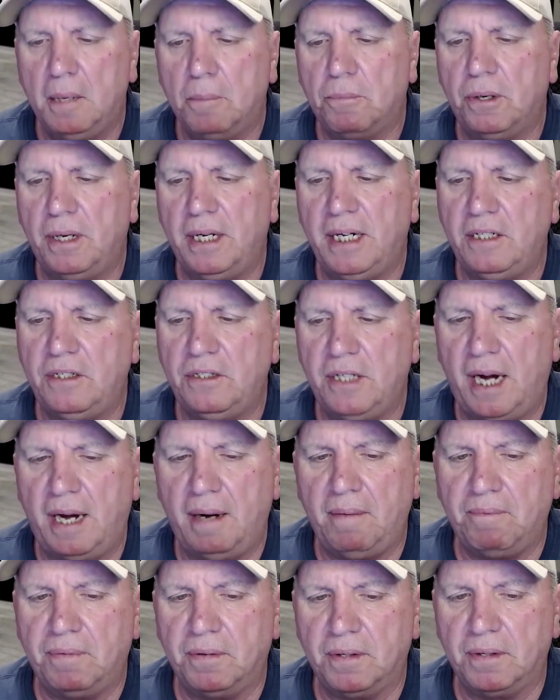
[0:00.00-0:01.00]
Pretty
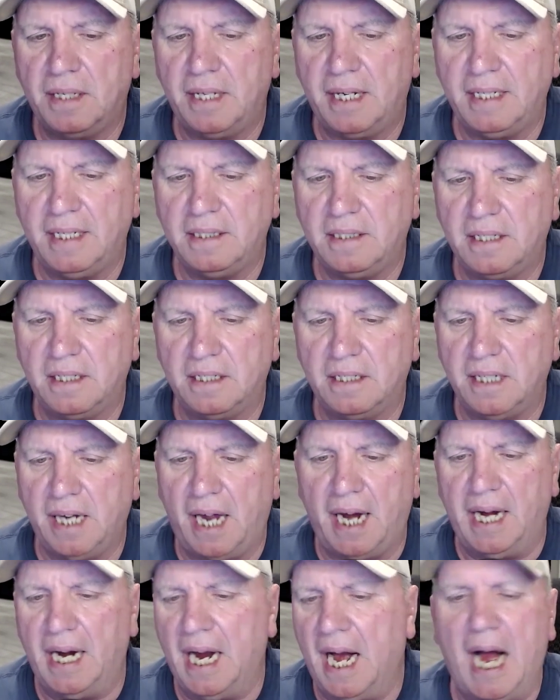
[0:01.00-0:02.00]
shameful things to
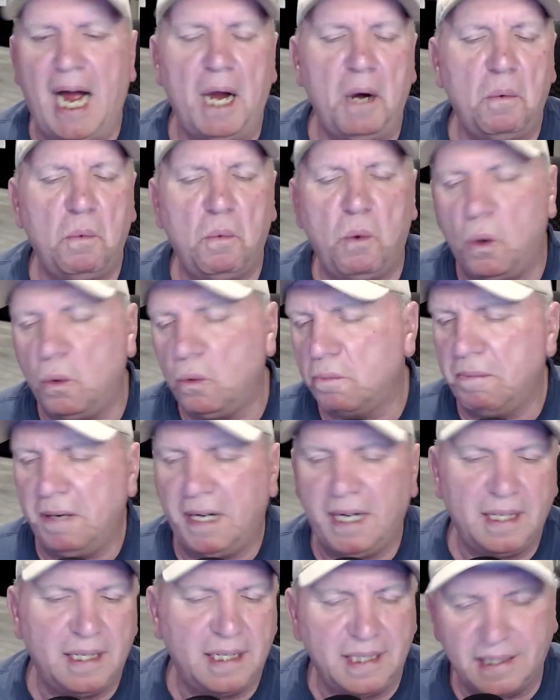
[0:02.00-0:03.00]
say. I won't
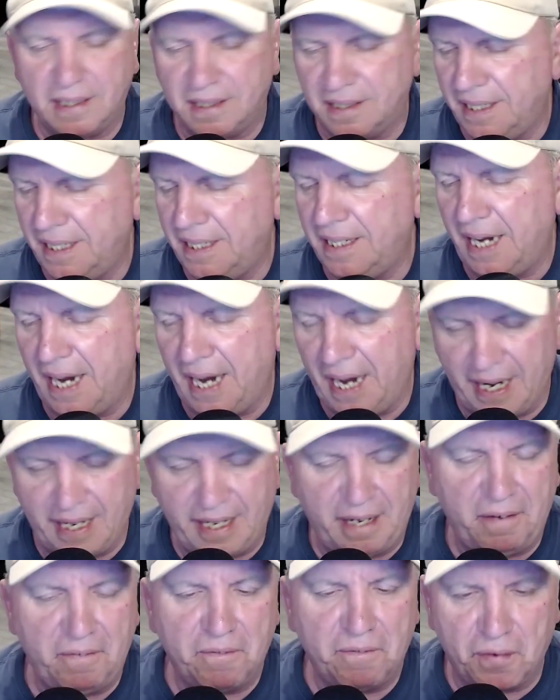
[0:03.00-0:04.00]
be listening
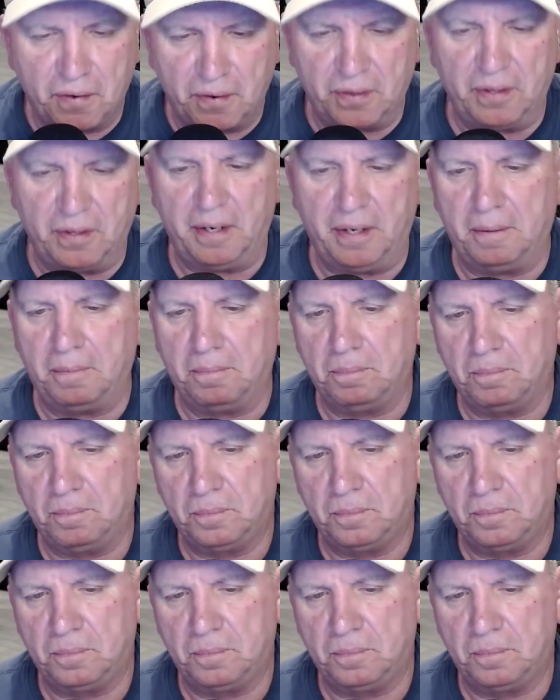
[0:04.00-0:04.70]
any further.